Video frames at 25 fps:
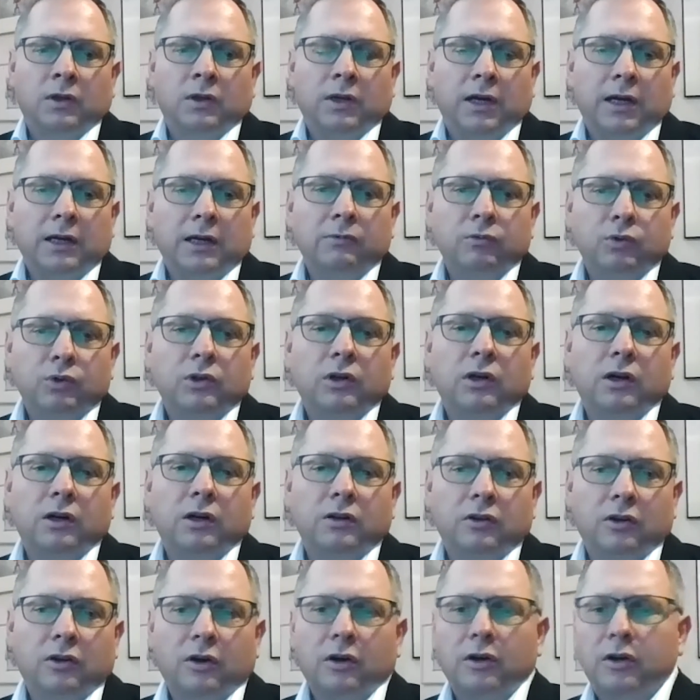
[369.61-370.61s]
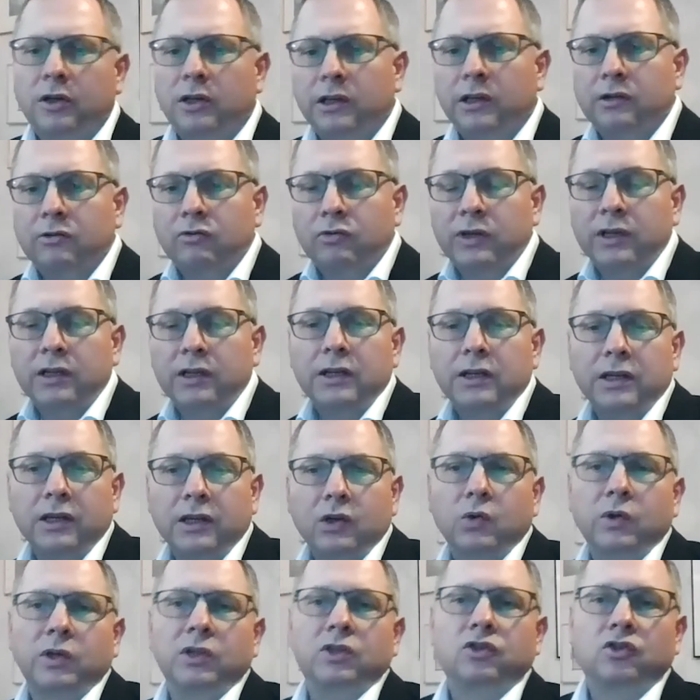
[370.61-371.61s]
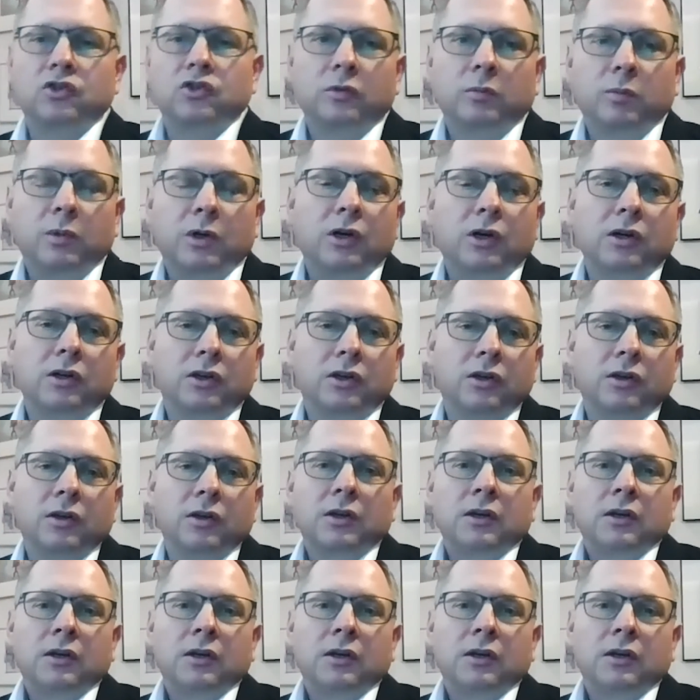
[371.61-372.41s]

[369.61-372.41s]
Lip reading: I would add, are they really, question mark?